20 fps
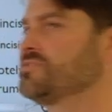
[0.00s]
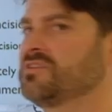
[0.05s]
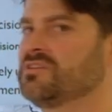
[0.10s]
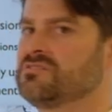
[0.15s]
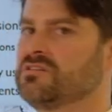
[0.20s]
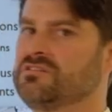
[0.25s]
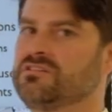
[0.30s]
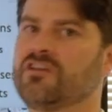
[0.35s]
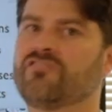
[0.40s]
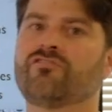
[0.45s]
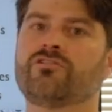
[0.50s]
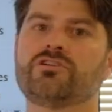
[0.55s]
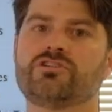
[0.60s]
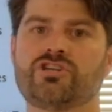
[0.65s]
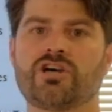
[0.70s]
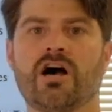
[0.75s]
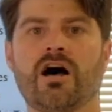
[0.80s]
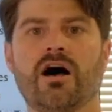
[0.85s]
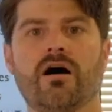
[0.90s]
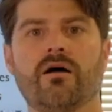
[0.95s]
does a different
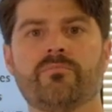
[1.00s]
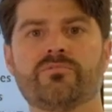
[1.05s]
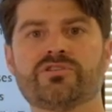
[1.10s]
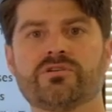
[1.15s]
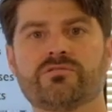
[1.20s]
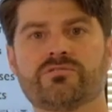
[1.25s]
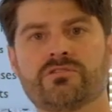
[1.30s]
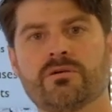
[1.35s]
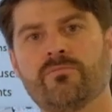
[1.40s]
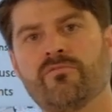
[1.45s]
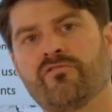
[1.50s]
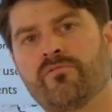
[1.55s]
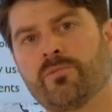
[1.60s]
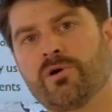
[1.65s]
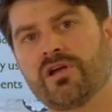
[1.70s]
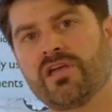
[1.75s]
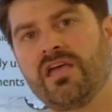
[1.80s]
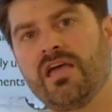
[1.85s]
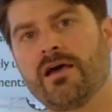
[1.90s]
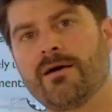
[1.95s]
job. So some of them
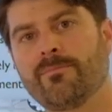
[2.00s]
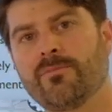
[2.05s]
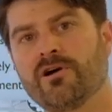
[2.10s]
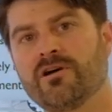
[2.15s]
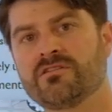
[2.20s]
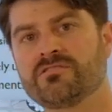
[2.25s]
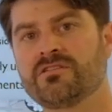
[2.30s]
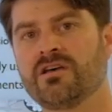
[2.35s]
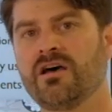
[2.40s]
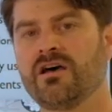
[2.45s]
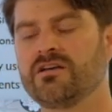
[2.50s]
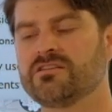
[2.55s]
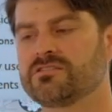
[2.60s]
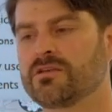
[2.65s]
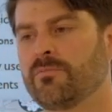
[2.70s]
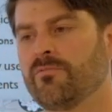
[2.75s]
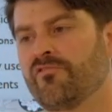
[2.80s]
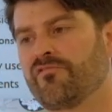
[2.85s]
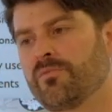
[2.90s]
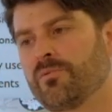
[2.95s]
are cameras,
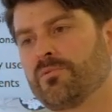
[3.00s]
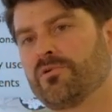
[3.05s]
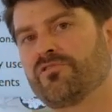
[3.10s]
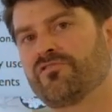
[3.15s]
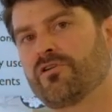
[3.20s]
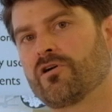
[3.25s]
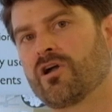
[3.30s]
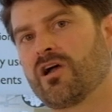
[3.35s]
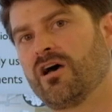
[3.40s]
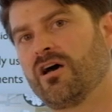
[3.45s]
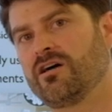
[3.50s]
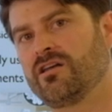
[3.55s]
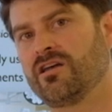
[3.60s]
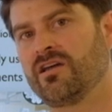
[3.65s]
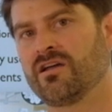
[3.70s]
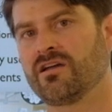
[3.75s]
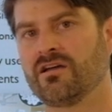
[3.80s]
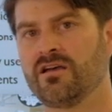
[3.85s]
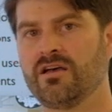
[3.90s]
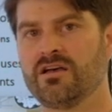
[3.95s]
some of them are for
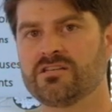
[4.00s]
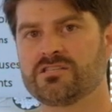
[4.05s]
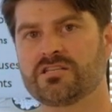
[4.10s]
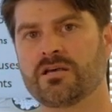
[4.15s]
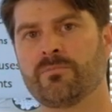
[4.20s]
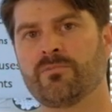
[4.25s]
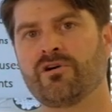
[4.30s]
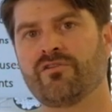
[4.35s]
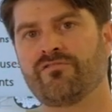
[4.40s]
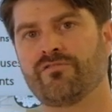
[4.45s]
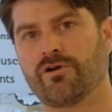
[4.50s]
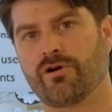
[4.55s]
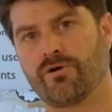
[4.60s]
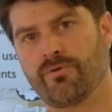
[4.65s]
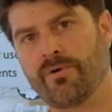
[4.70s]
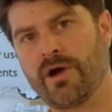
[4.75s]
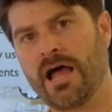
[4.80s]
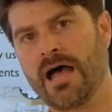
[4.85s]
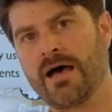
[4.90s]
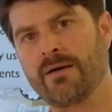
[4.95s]
cutting, some are for
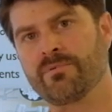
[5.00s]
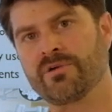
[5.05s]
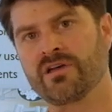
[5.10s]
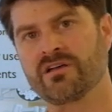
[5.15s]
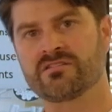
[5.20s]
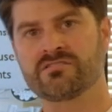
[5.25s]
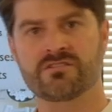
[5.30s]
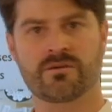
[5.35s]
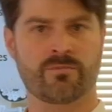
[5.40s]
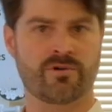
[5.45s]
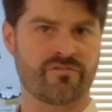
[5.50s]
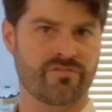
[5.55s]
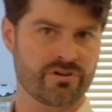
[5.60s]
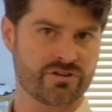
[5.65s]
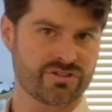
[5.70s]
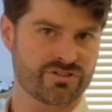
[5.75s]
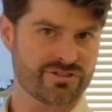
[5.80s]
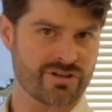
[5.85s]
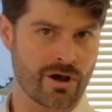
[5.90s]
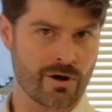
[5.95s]
grabbing, some are for
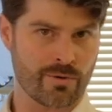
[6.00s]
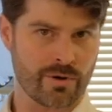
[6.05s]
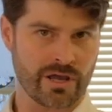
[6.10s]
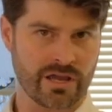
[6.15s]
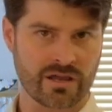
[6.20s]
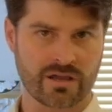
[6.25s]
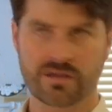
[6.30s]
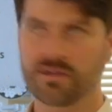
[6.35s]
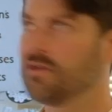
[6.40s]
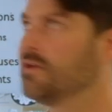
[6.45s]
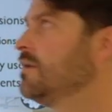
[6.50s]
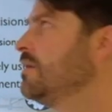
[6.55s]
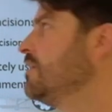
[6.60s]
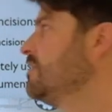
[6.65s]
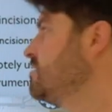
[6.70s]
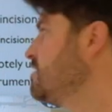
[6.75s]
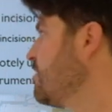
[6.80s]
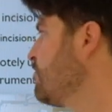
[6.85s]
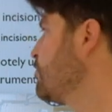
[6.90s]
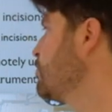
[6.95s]
sewing,
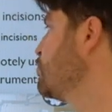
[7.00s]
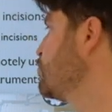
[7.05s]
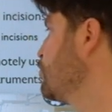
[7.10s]
different